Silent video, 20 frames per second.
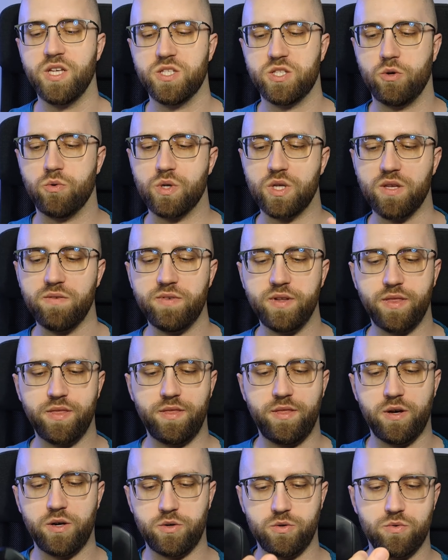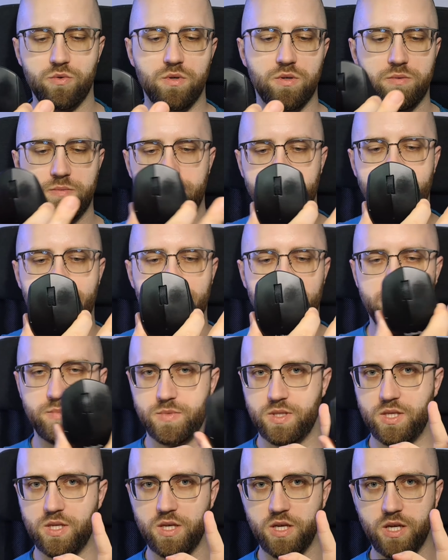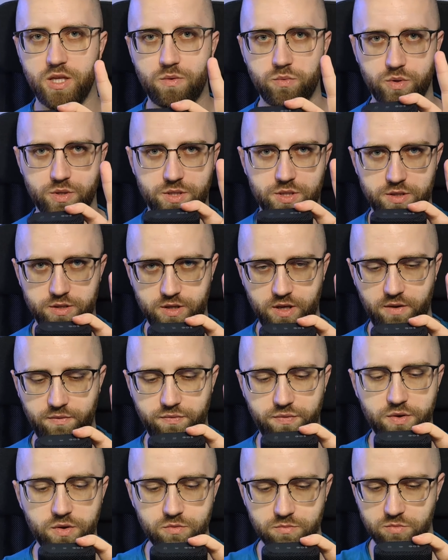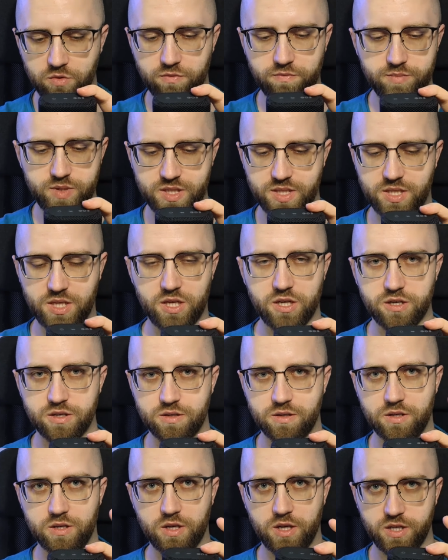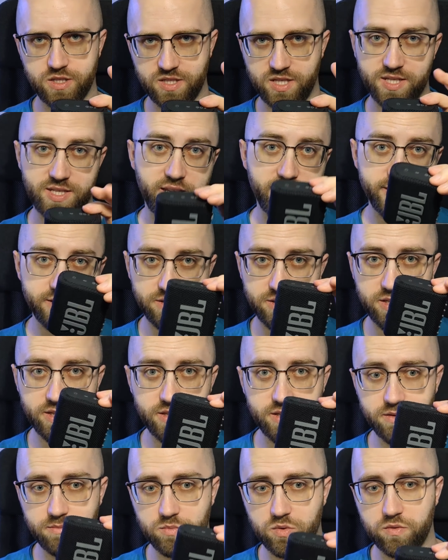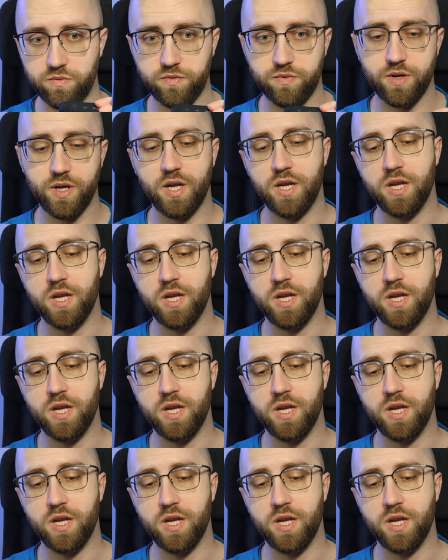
So even though it was a few movements here, the tail didn't move,